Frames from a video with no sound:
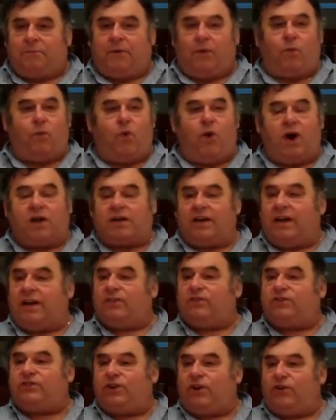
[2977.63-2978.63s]
But walking
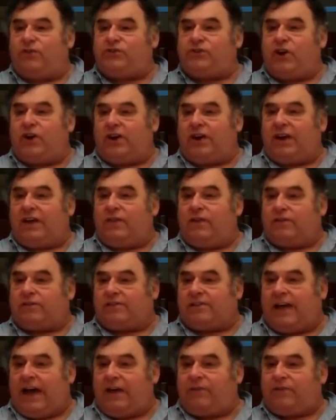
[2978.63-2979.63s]
and sojourning in
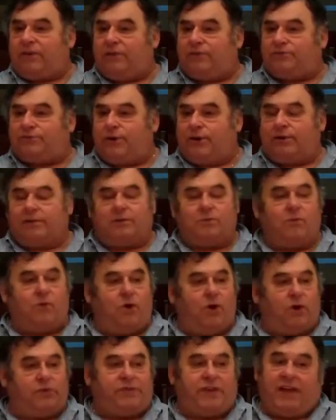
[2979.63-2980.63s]
this life in a fallen
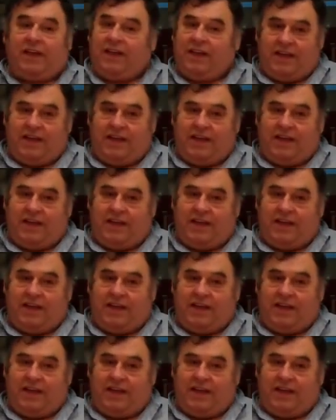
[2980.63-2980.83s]
world,